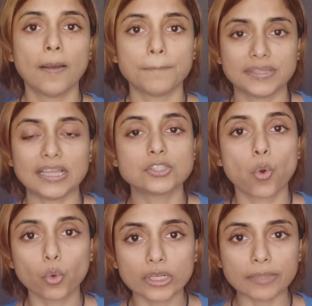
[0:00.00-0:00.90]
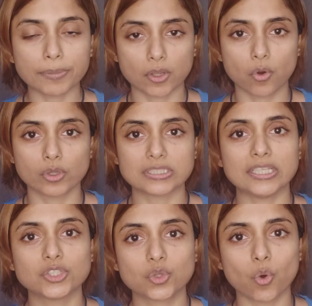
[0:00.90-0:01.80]
But that's only because
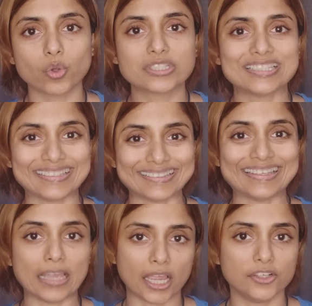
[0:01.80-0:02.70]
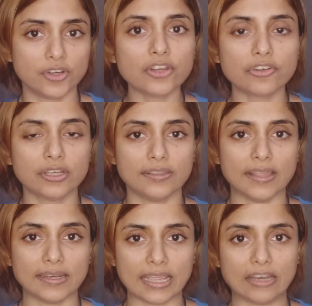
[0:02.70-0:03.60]
it's caused dehydration in
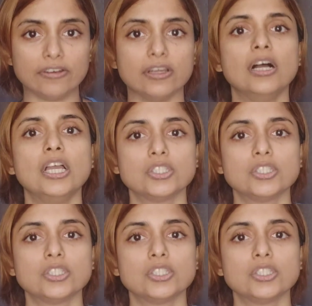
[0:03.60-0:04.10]
that area.